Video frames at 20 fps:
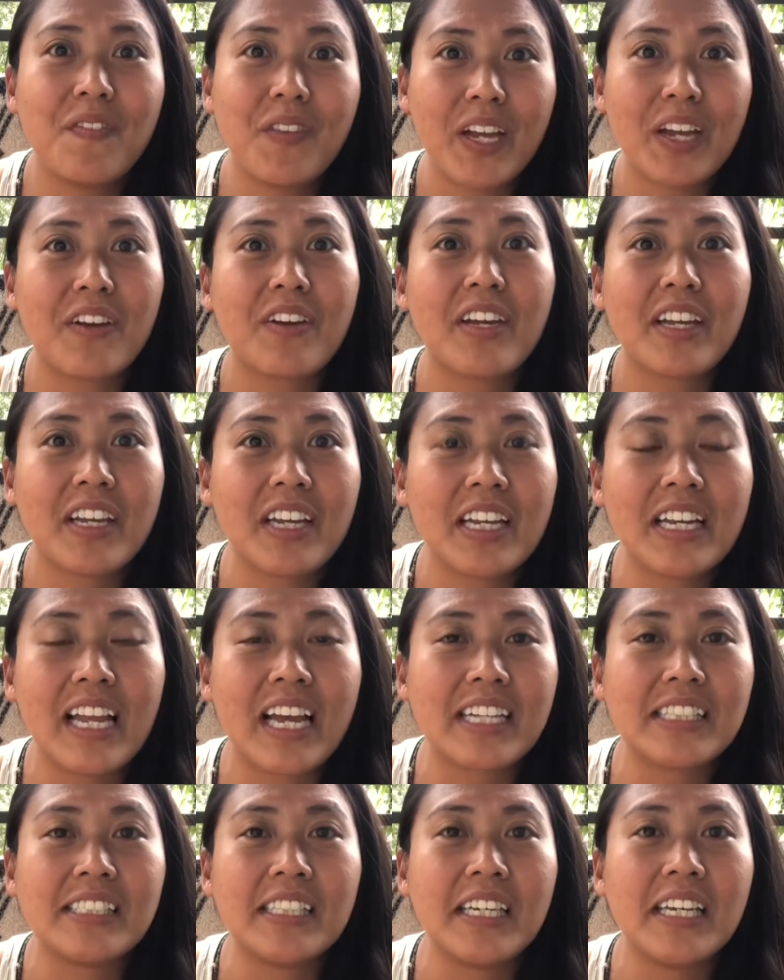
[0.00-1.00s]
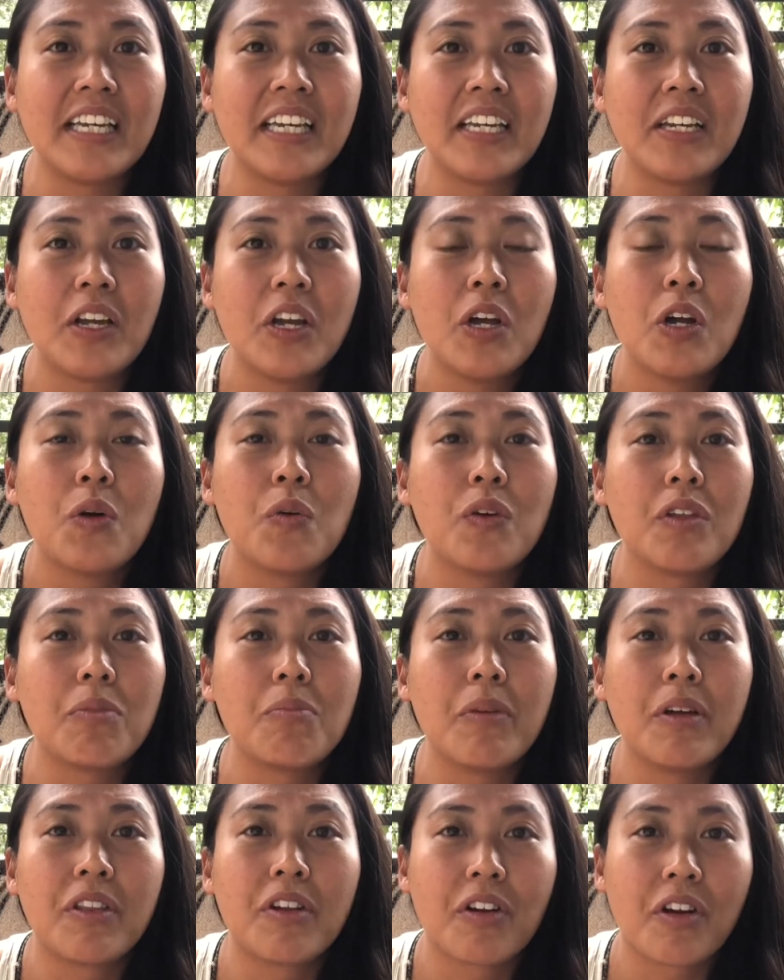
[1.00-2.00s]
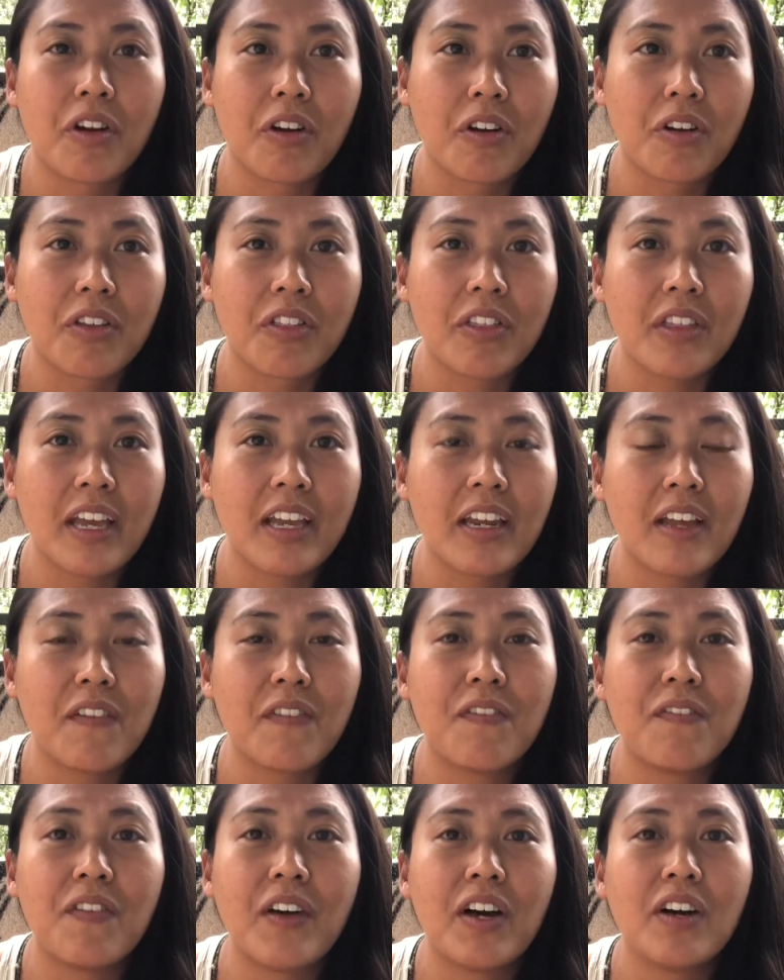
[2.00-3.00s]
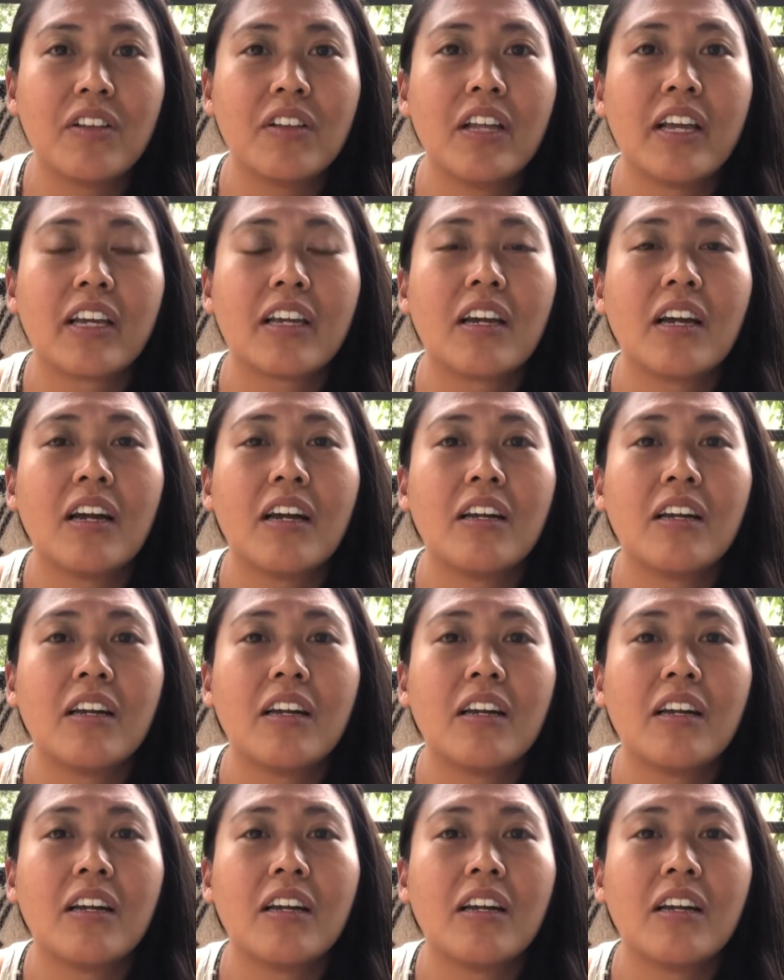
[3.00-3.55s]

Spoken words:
very connected with Mother Earth, and I felt like